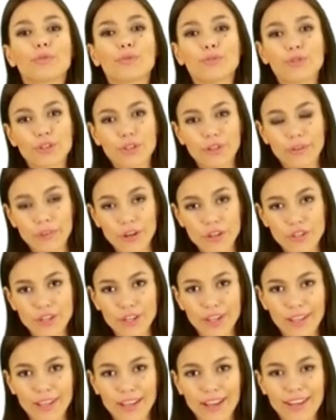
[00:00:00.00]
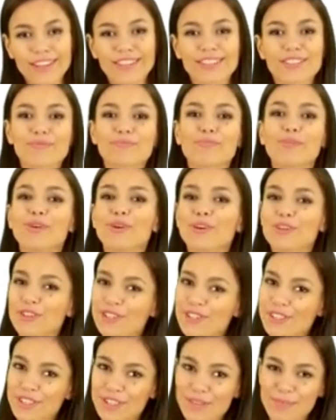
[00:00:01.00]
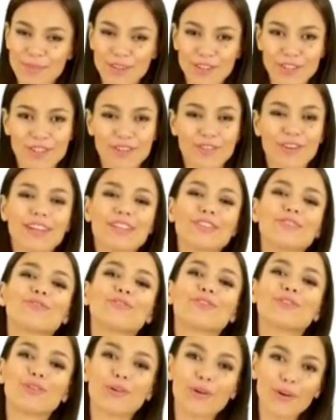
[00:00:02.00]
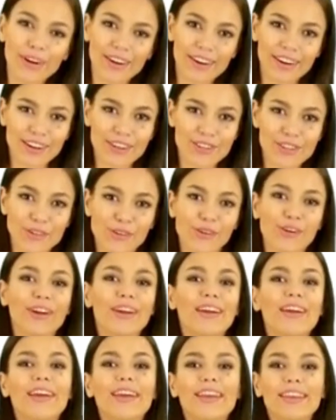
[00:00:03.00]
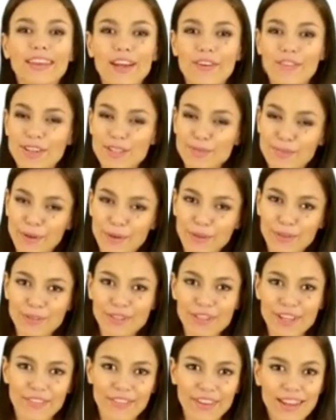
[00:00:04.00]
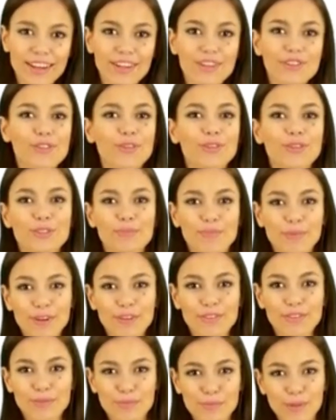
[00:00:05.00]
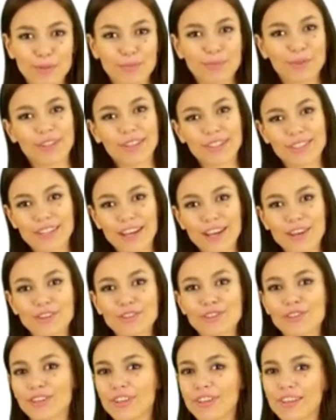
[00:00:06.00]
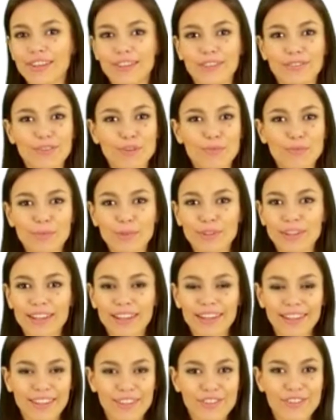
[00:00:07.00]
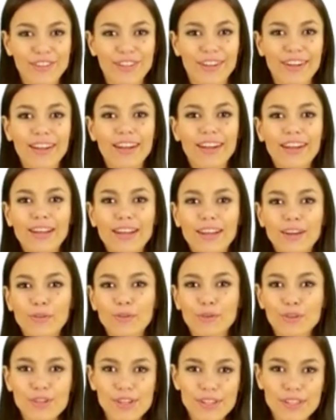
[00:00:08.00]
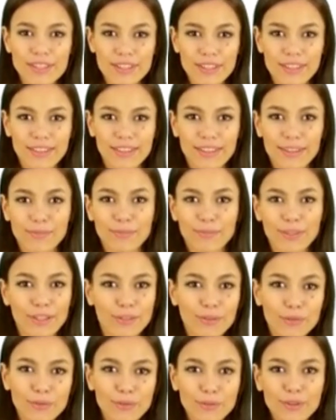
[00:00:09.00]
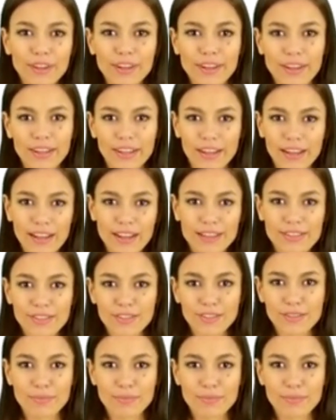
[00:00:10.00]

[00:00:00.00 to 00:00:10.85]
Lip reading: For improving memory in people who use alcohol excessively, 2 grams of acetyl-L-carnitine has been used daily for 90 days. For nerve pain in people with diabetes,